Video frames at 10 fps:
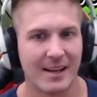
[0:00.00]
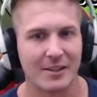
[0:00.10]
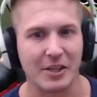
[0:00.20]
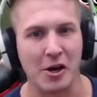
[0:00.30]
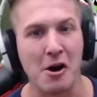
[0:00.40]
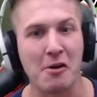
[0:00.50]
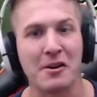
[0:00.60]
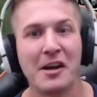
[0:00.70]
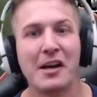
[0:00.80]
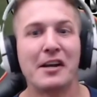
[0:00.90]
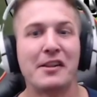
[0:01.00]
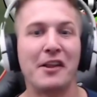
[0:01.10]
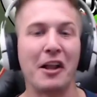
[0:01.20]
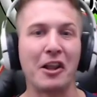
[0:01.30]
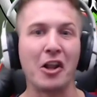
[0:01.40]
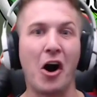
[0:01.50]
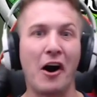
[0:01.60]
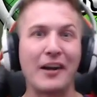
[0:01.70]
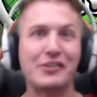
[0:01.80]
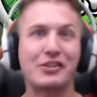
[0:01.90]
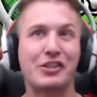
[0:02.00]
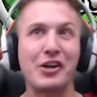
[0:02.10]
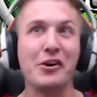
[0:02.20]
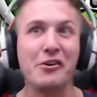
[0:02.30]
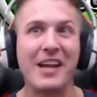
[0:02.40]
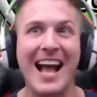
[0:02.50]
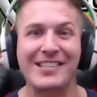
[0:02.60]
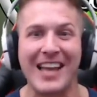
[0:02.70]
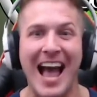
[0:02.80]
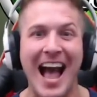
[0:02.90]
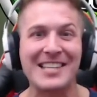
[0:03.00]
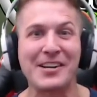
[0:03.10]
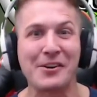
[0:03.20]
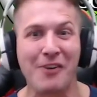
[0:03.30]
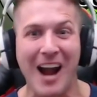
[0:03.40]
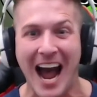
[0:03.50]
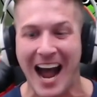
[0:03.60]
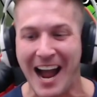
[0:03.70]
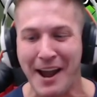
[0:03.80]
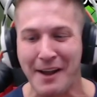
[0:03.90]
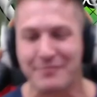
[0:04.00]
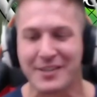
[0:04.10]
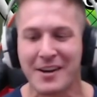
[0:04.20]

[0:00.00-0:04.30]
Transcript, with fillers: Dude, the Lord Shugesh has arrived,